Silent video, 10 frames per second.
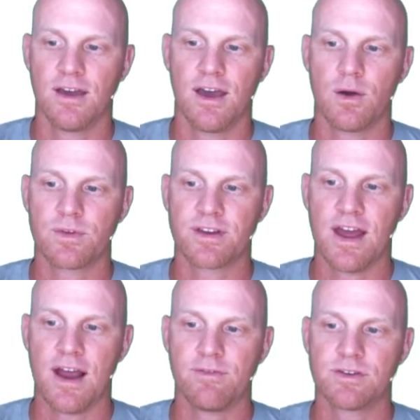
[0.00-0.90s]
And with an
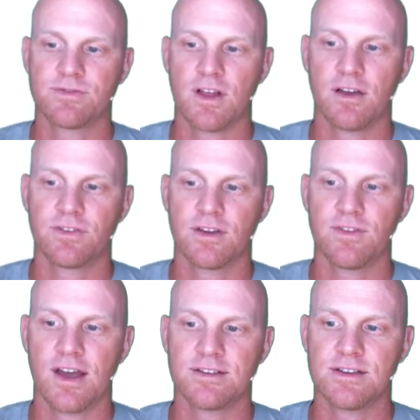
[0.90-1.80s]
average velocity of
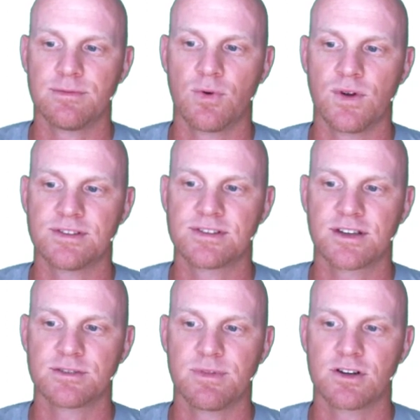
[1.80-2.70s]

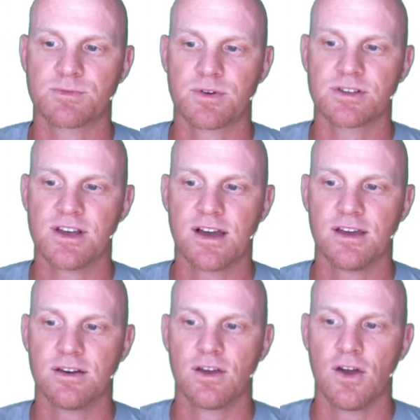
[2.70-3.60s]
19.6 meters per
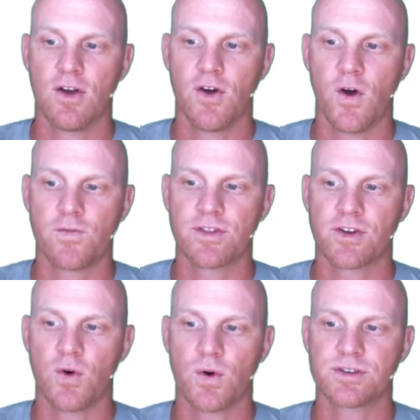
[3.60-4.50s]
second over the
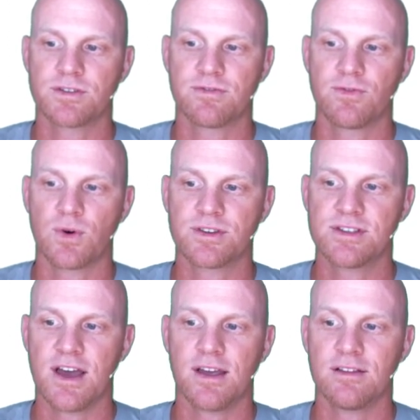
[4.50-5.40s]
course of four
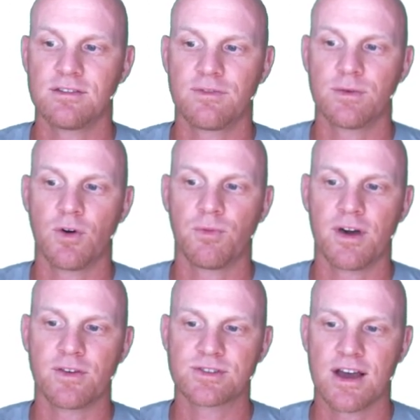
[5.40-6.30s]
seconds, if you multiply
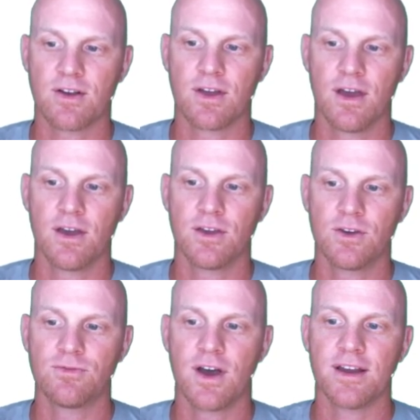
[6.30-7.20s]
those out,
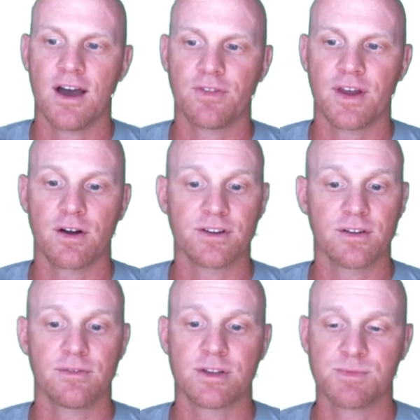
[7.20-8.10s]
you'd find out that our
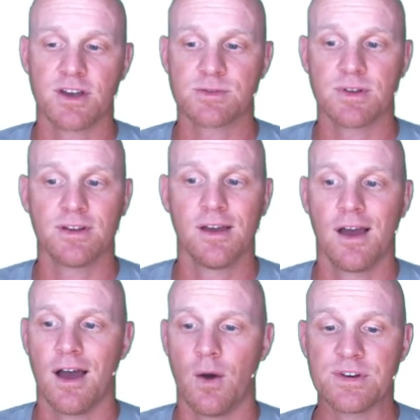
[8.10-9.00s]
displacement,
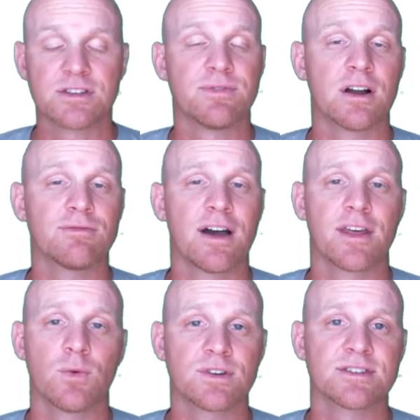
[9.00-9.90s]
uh, we just verify that
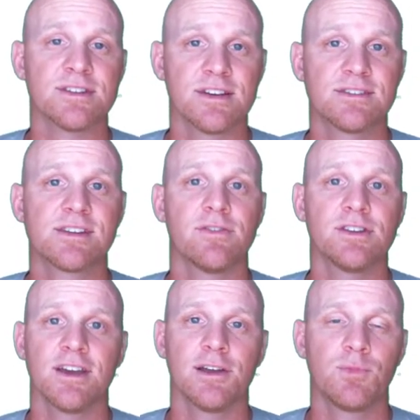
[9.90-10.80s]
it was indeed
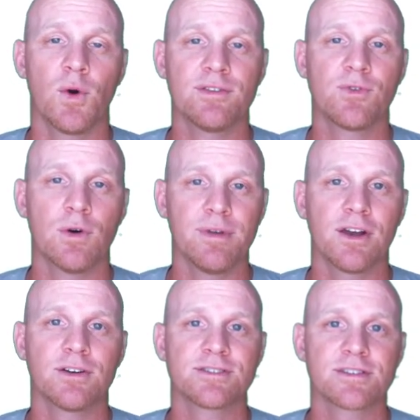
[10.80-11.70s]
78.4
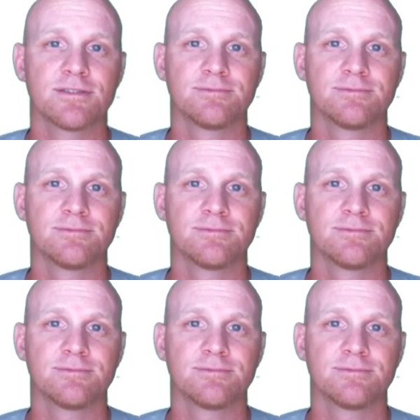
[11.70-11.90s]
meters.